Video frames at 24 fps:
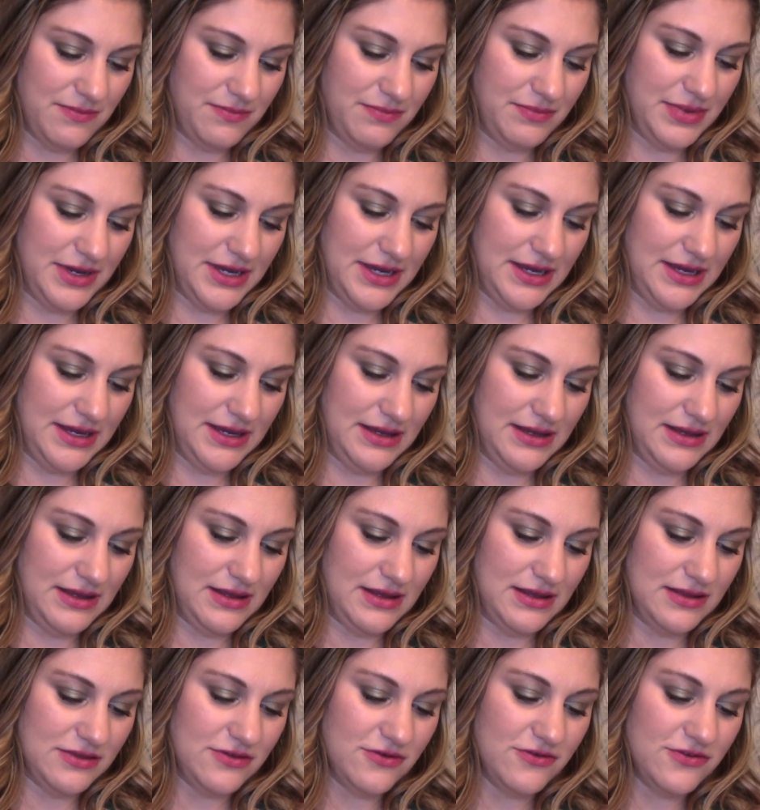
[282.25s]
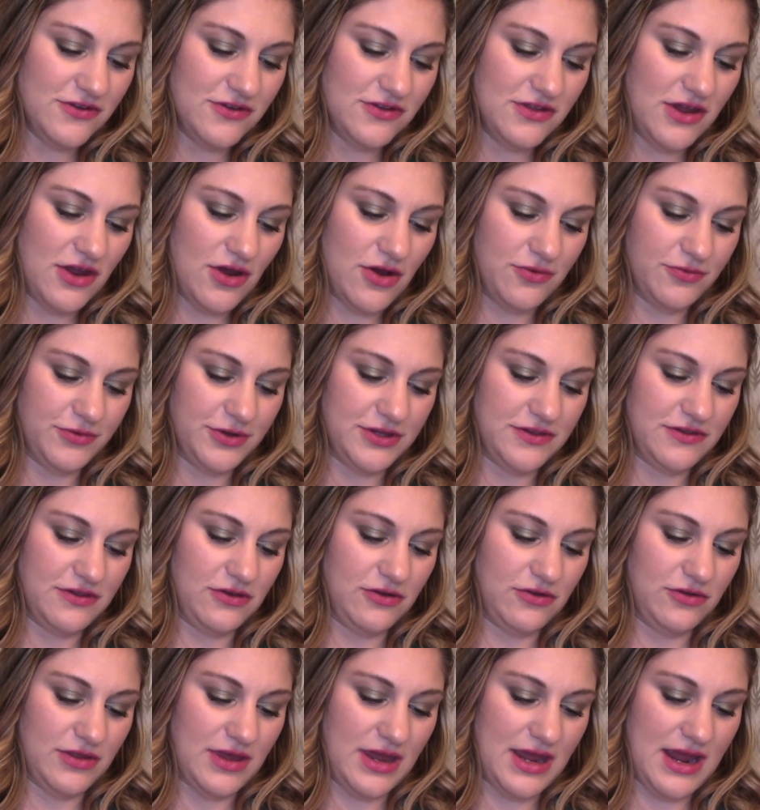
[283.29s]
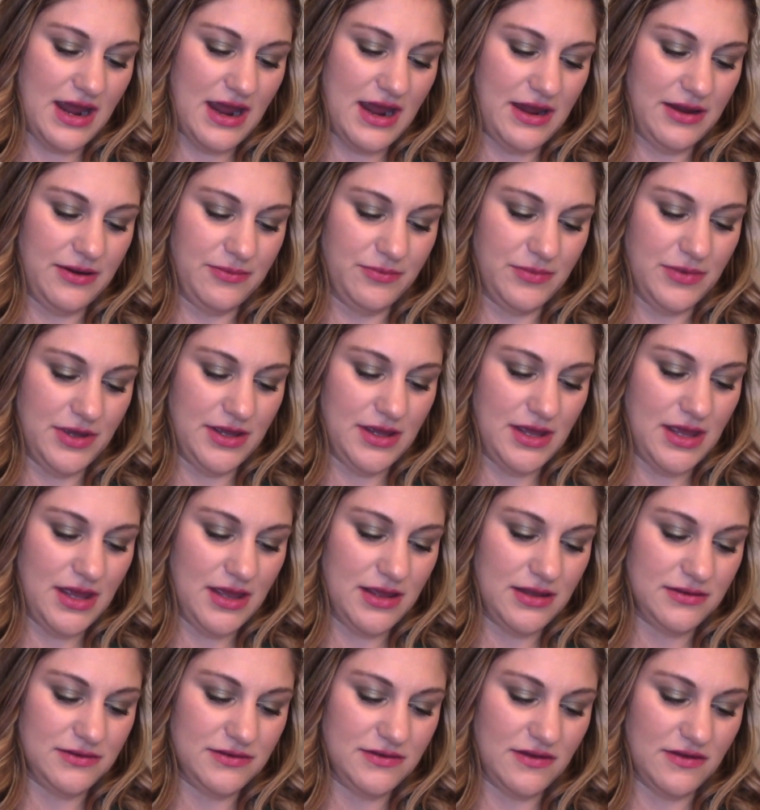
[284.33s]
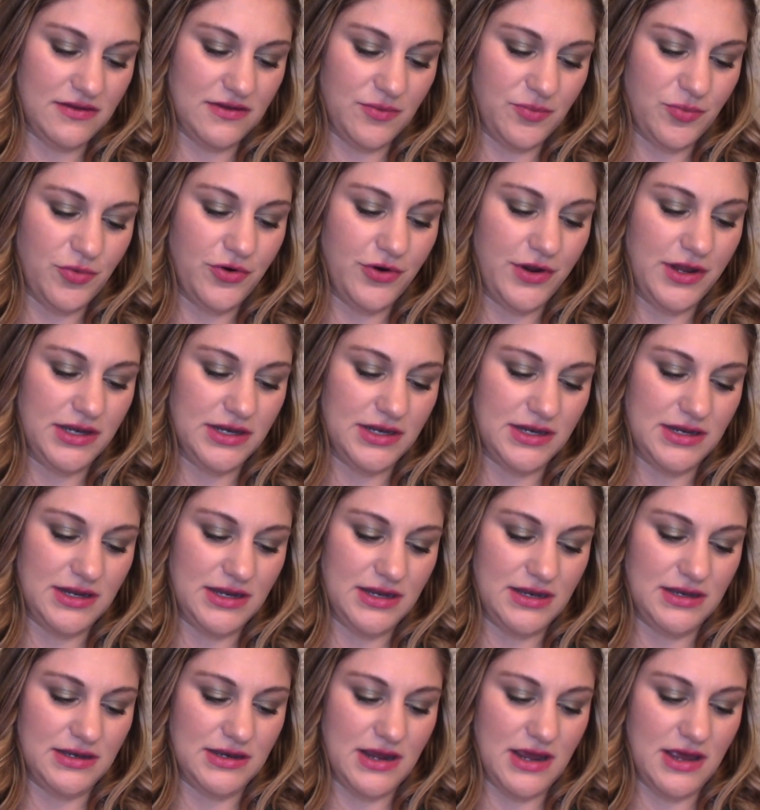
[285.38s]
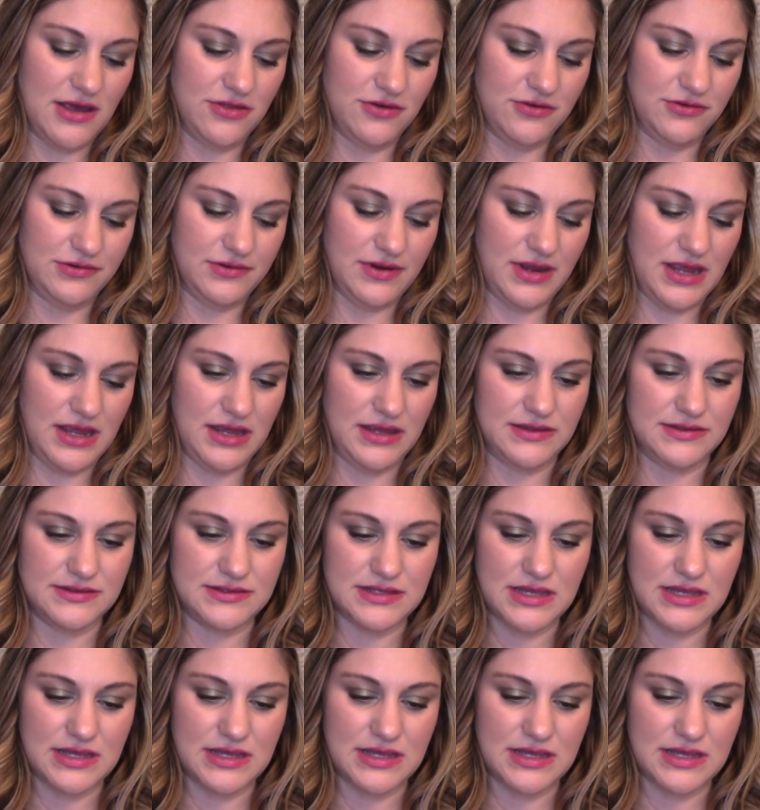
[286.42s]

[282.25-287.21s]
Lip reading: but those are the only 2 that I'm disappointed in. Otherwise,